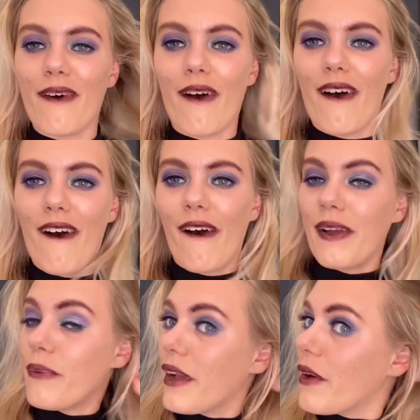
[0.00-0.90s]

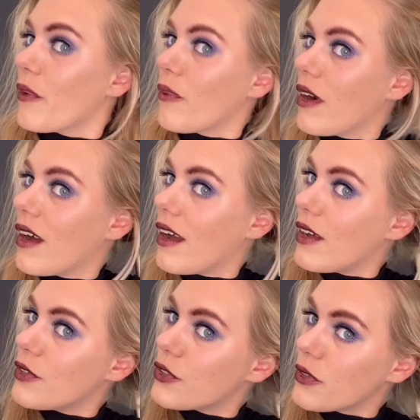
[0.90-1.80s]
will
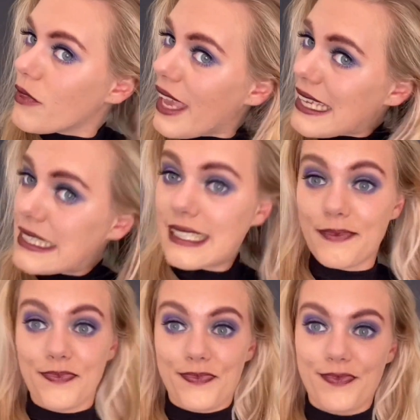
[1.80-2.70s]
do this.
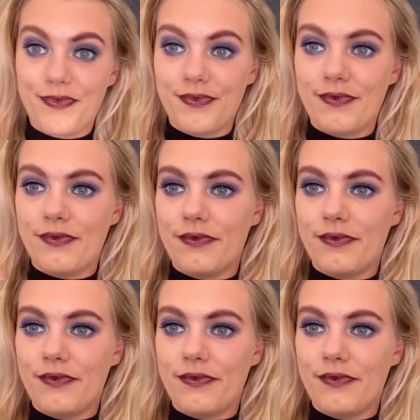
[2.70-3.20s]
I'm